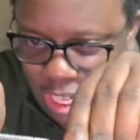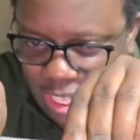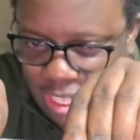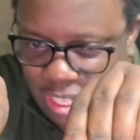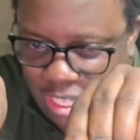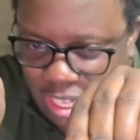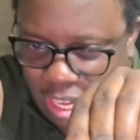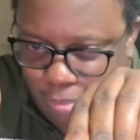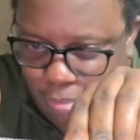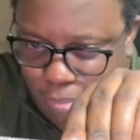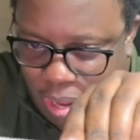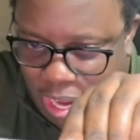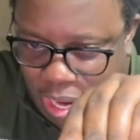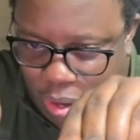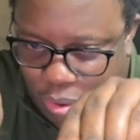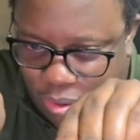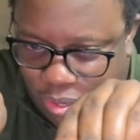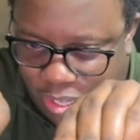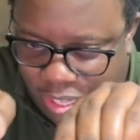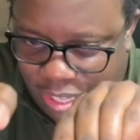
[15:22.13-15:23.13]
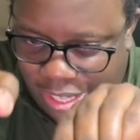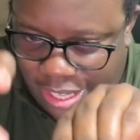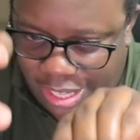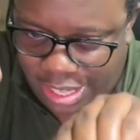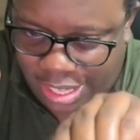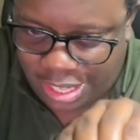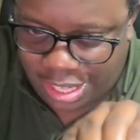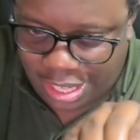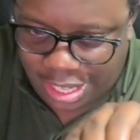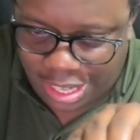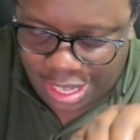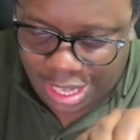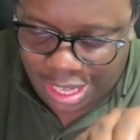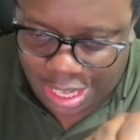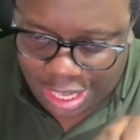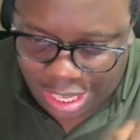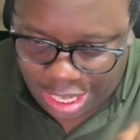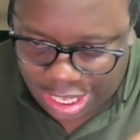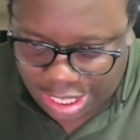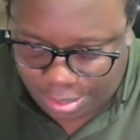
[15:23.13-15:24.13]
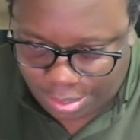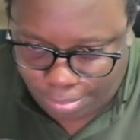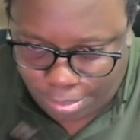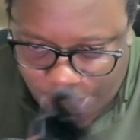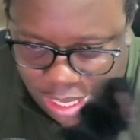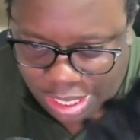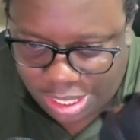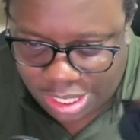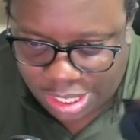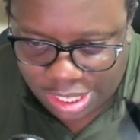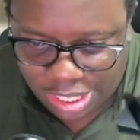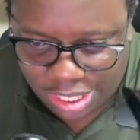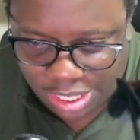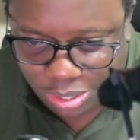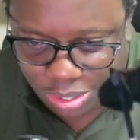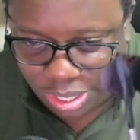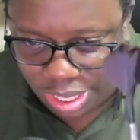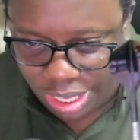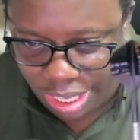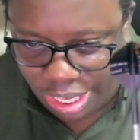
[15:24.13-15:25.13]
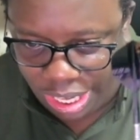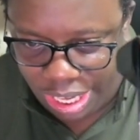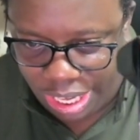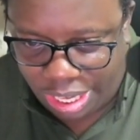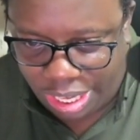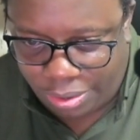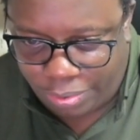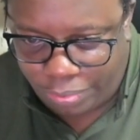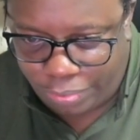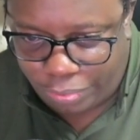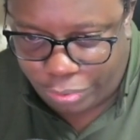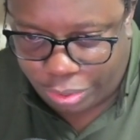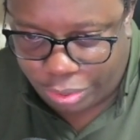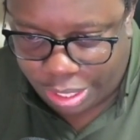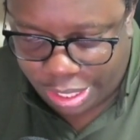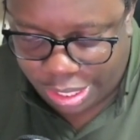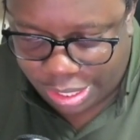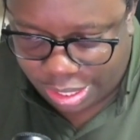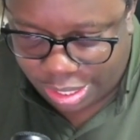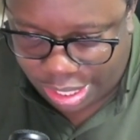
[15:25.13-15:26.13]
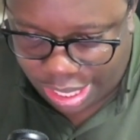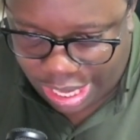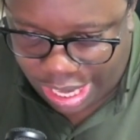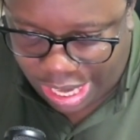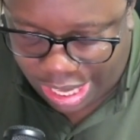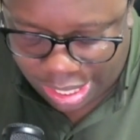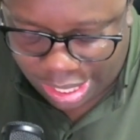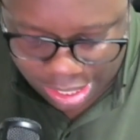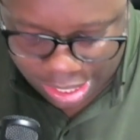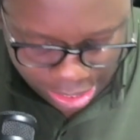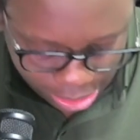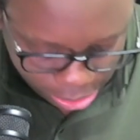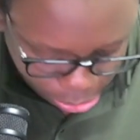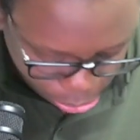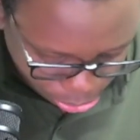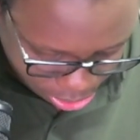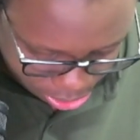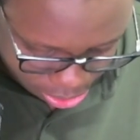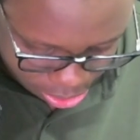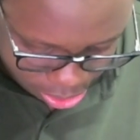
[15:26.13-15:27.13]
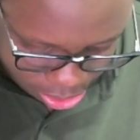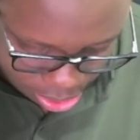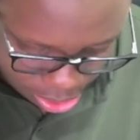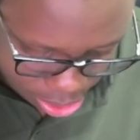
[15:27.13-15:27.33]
about as much as you can get for this dart with